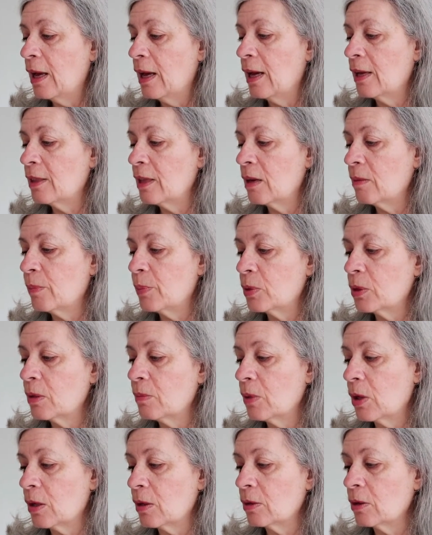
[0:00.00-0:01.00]
and then put
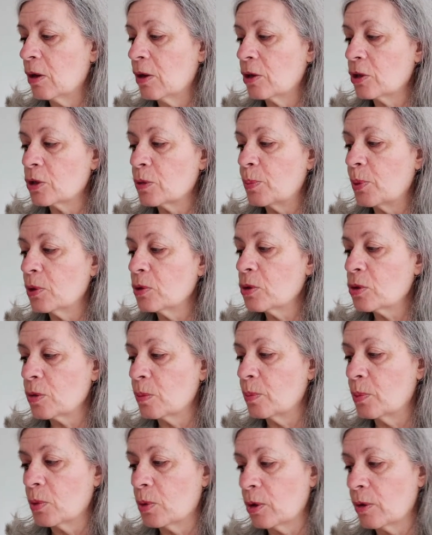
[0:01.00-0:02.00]
them on a large poster
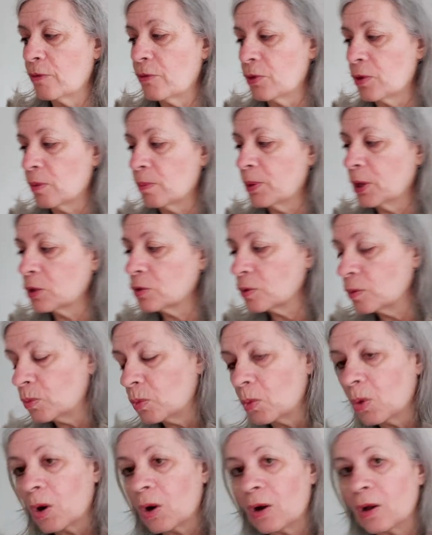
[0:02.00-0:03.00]
board for your
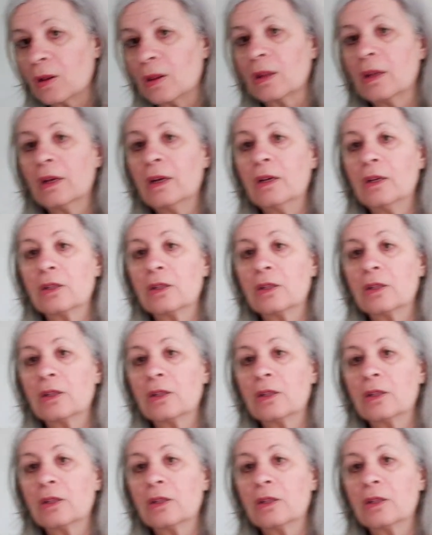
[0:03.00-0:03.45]
bedroom wall.